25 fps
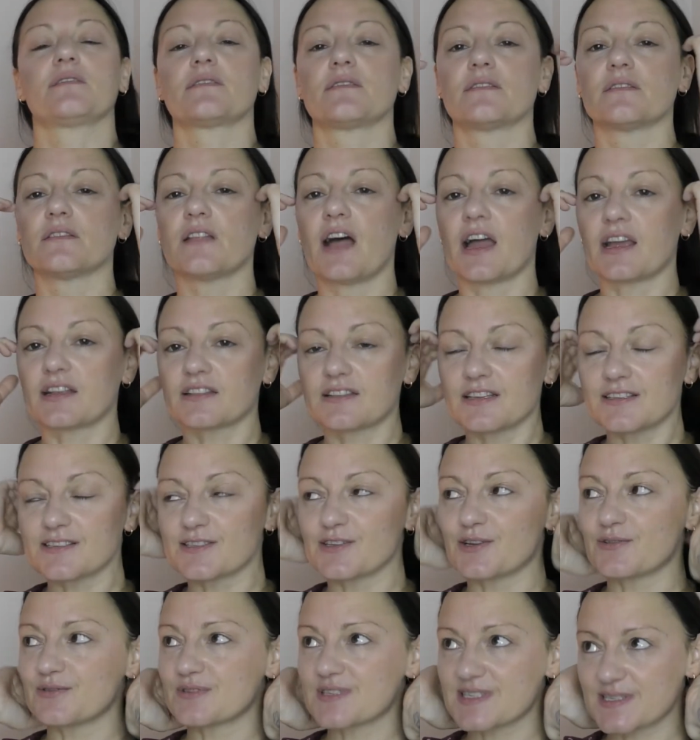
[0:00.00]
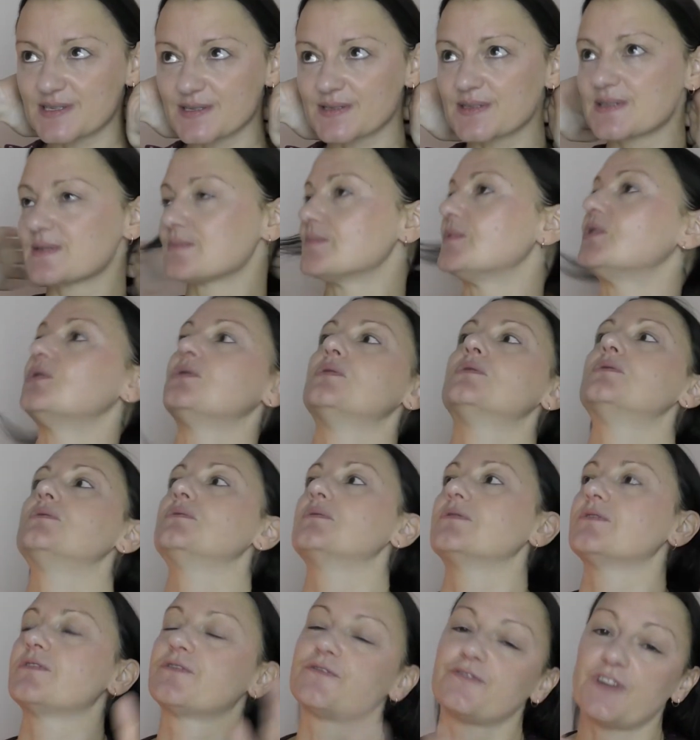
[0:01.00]
Like, there's no
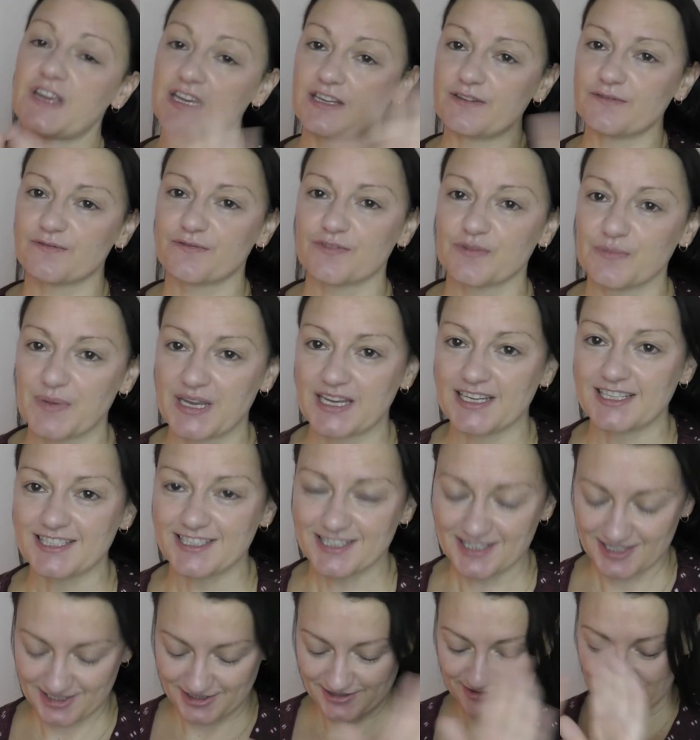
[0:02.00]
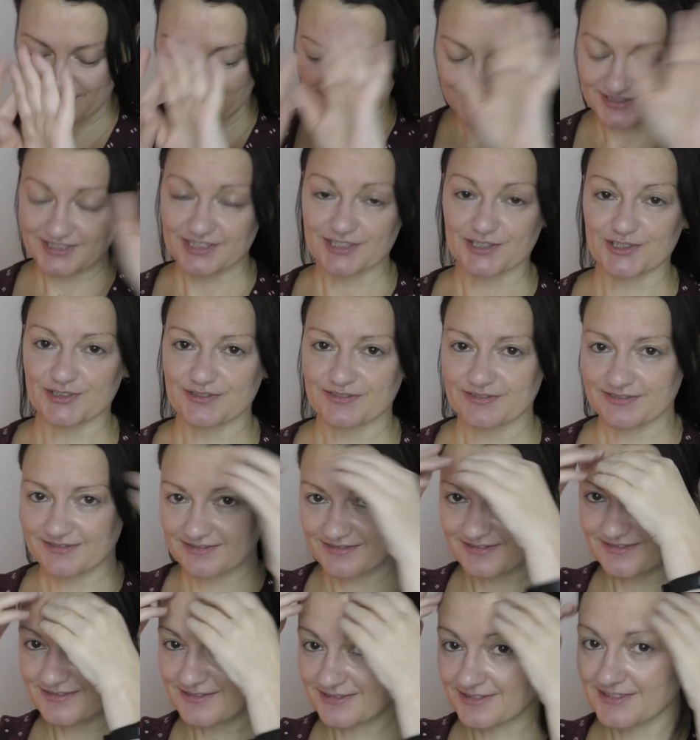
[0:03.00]
small feat for me to, you know,
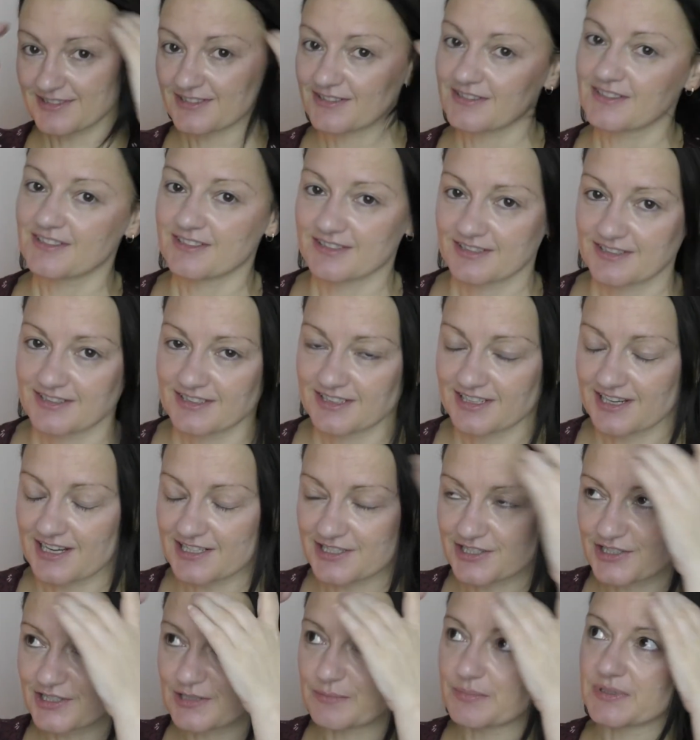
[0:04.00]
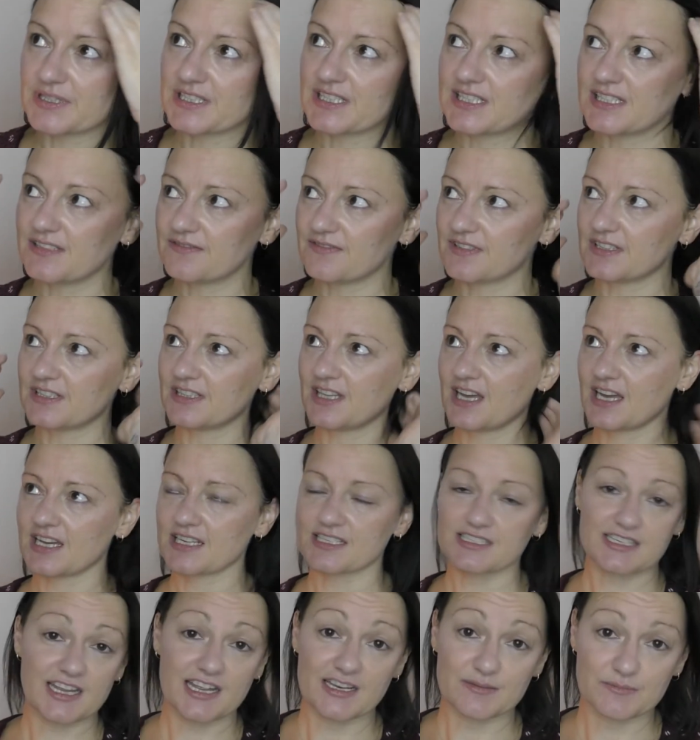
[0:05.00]
get you to believe in
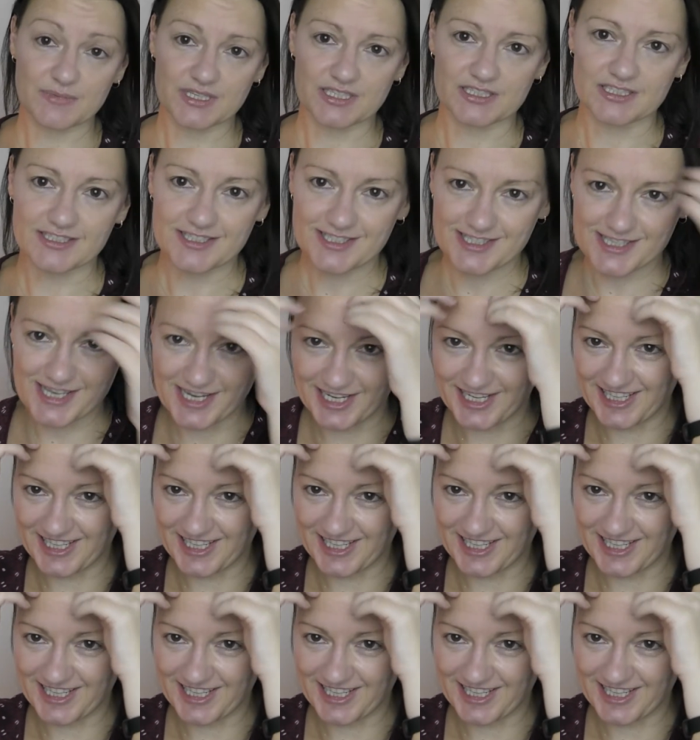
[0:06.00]
like 10 minutes.